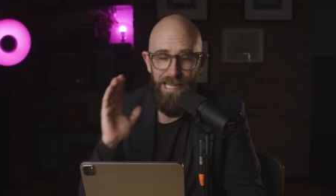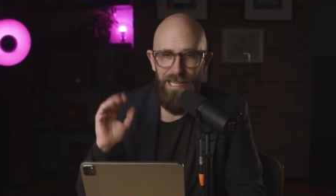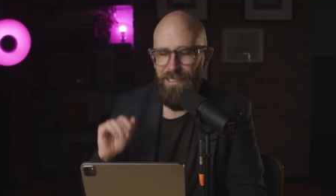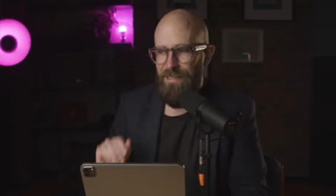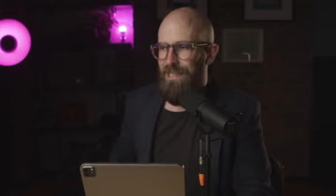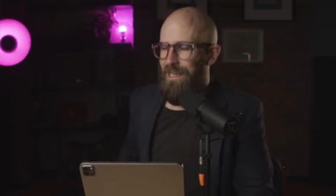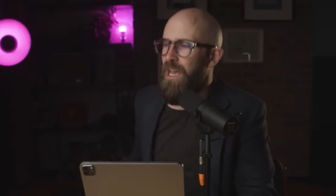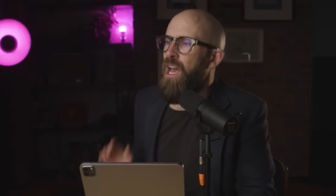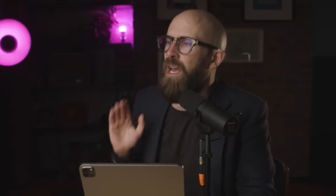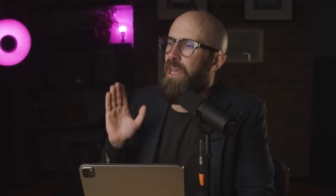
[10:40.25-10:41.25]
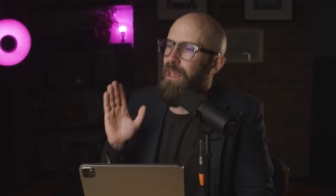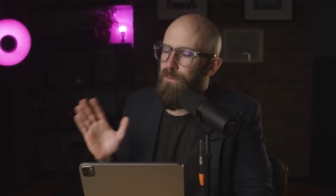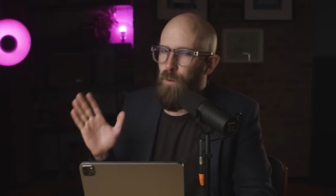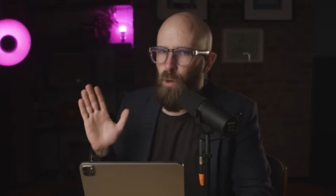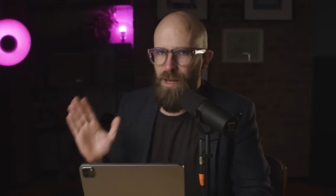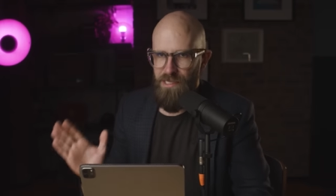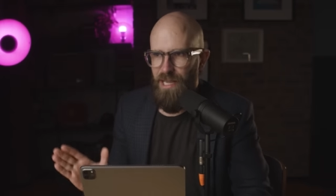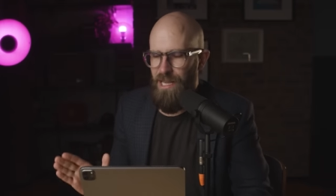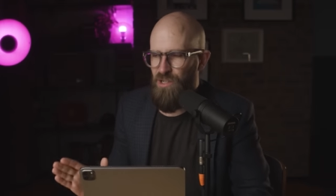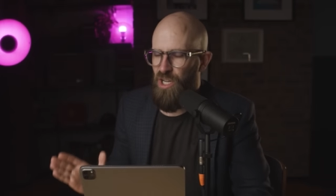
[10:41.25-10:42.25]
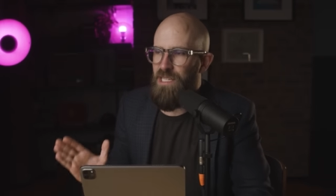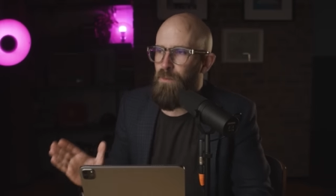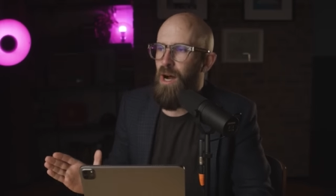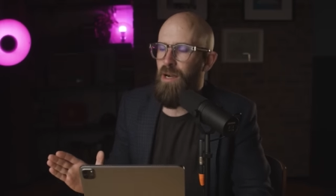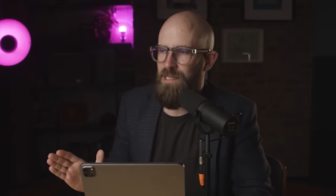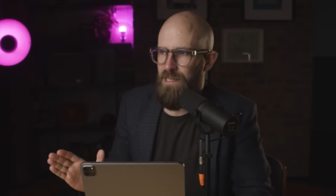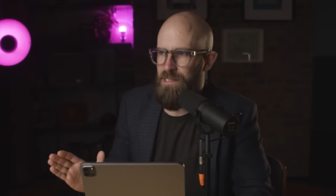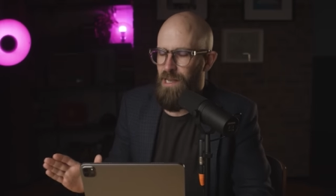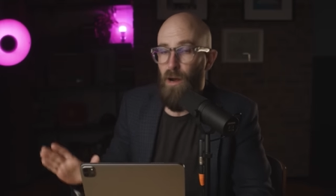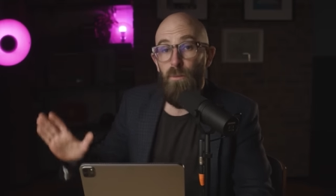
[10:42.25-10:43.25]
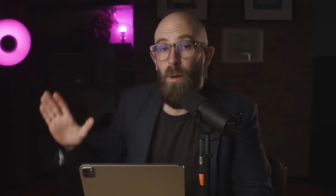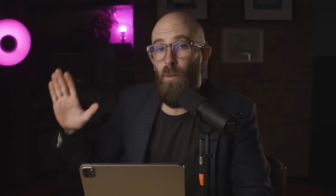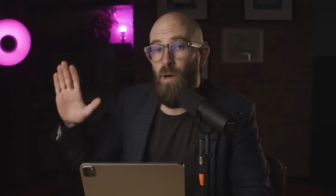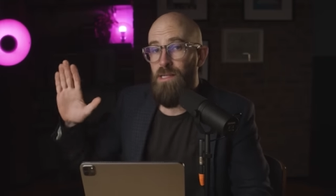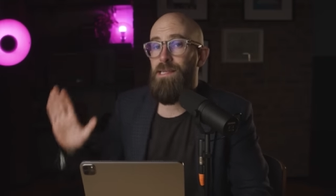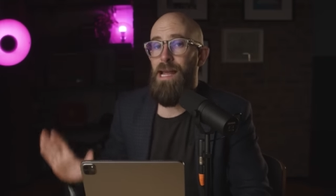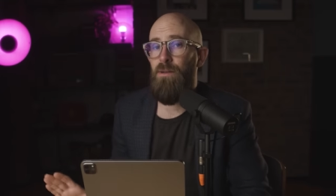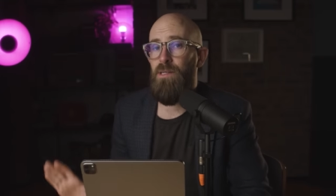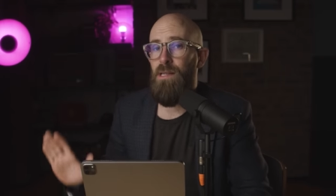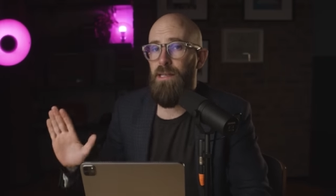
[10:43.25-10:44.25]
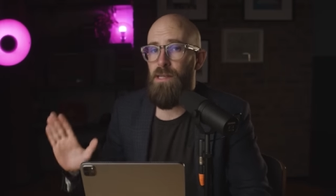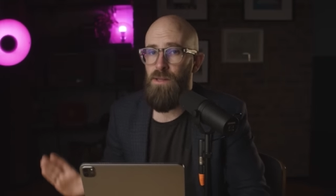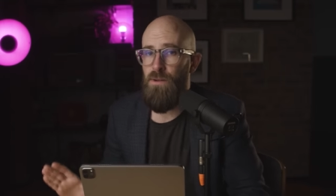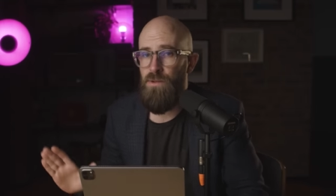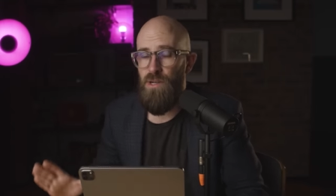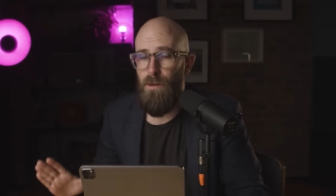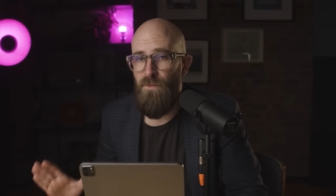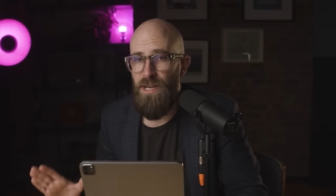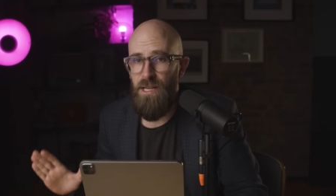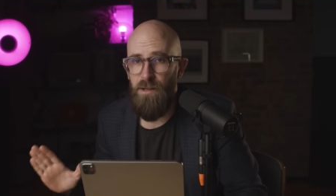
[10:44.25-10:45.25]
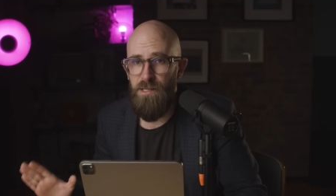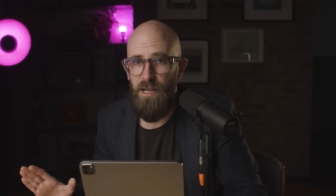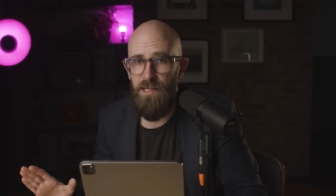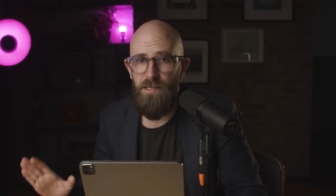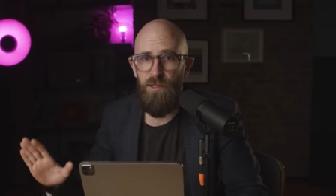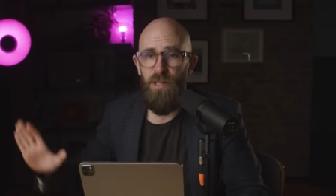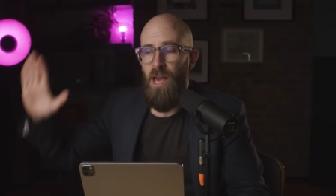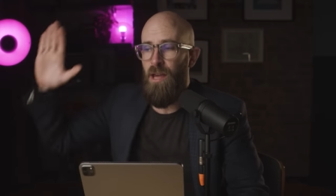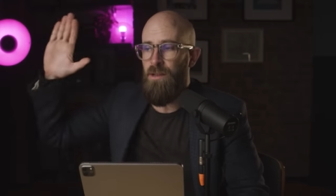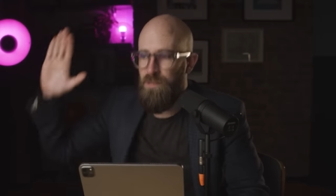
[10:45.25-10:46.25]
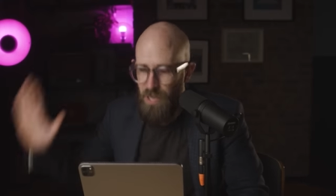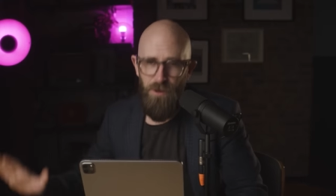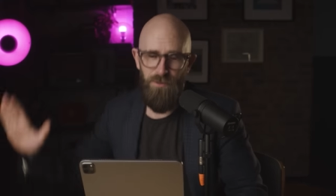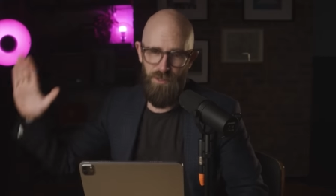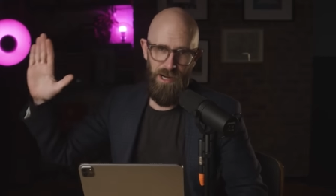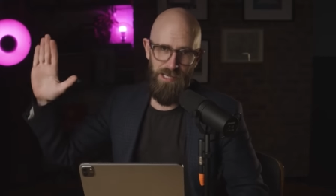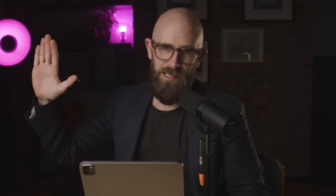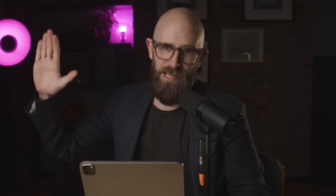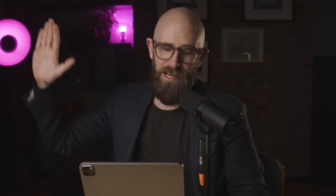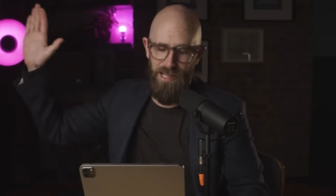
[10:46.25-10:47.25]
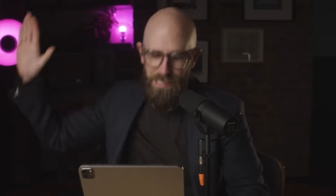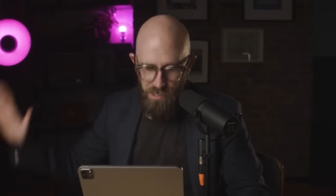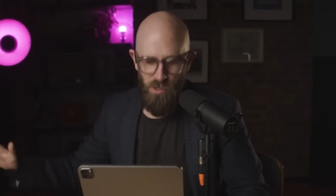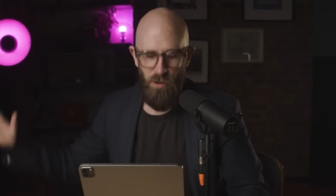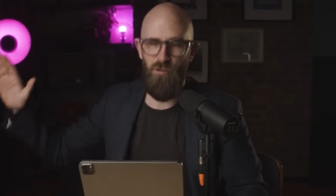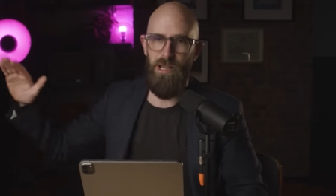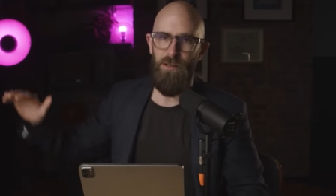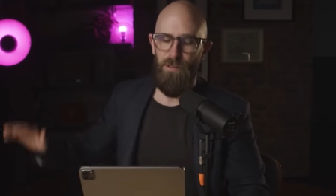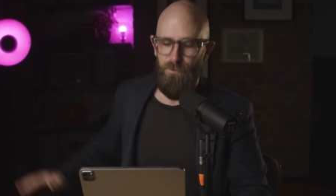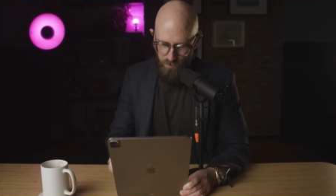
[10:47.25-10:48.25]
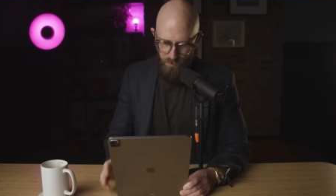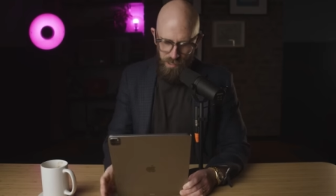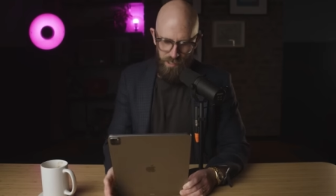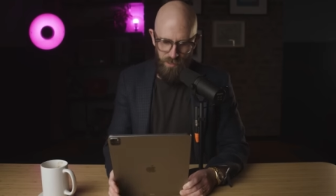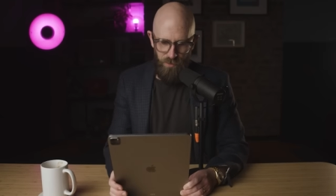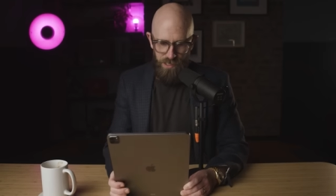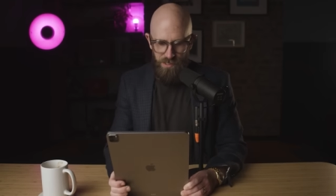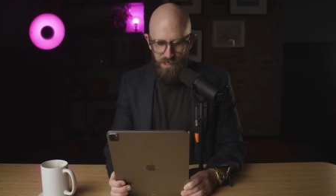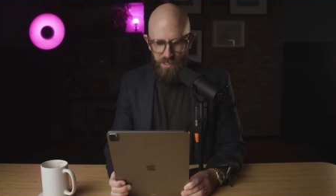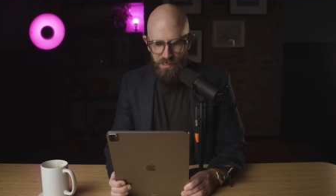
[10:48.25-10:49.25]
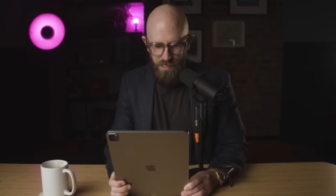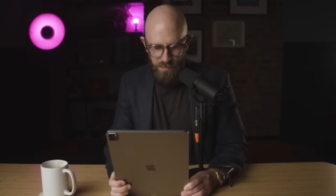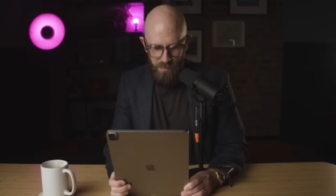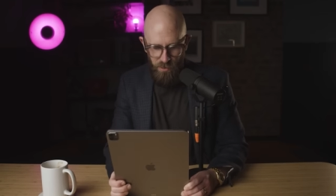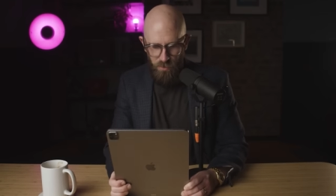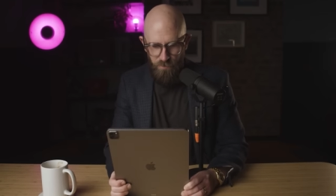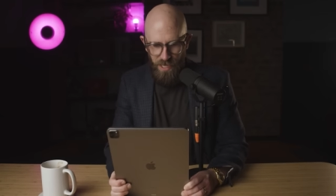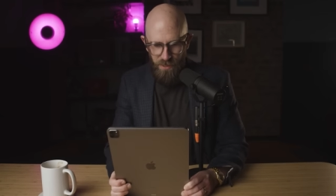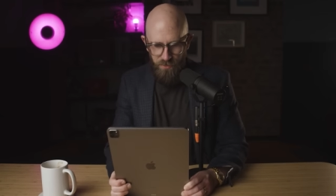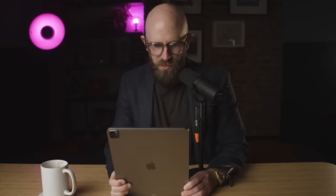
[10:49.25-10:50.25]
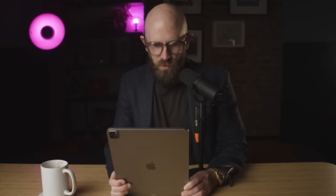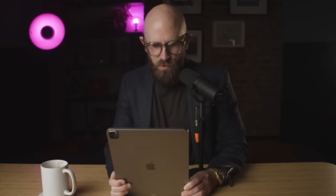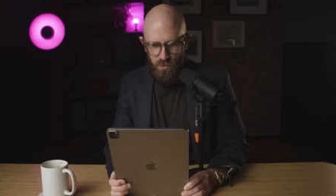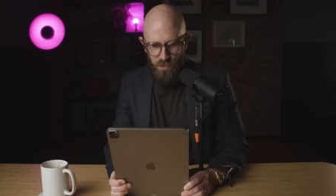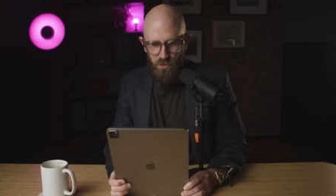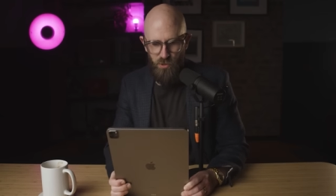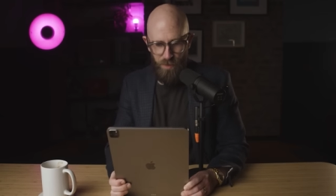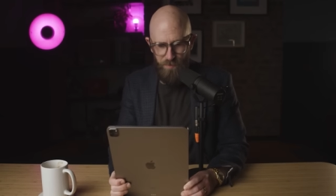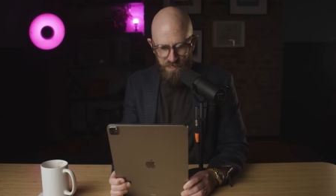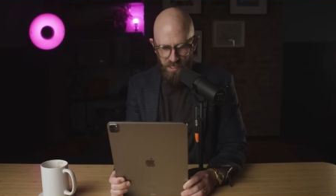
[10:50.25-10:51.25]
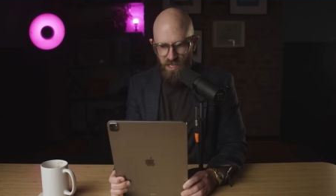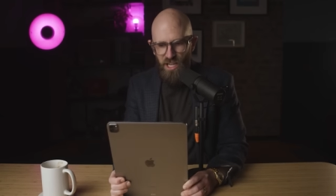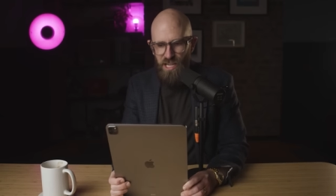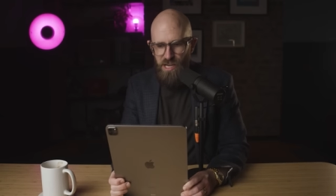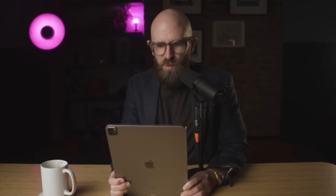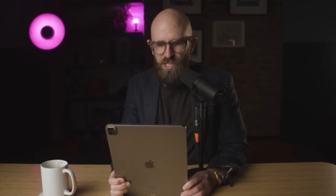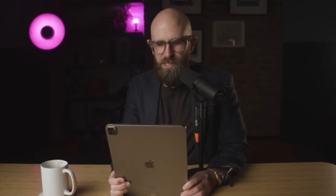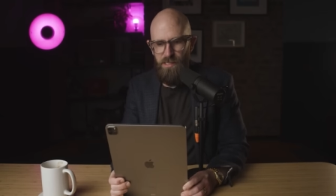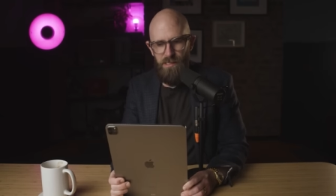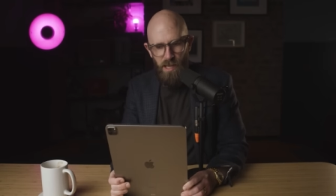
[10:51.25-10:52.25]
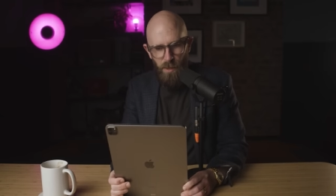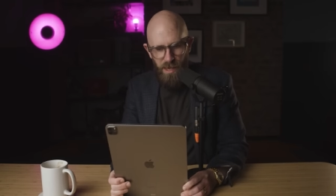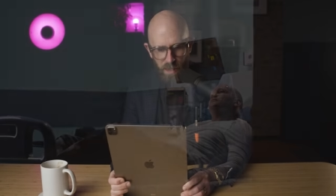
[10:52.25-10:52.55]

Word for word: Another thing, if your medication is marketing itself by what sounds like a YouTube video title, don't trust it, it's not real. The vine in question contains a compound called triptylide, which has some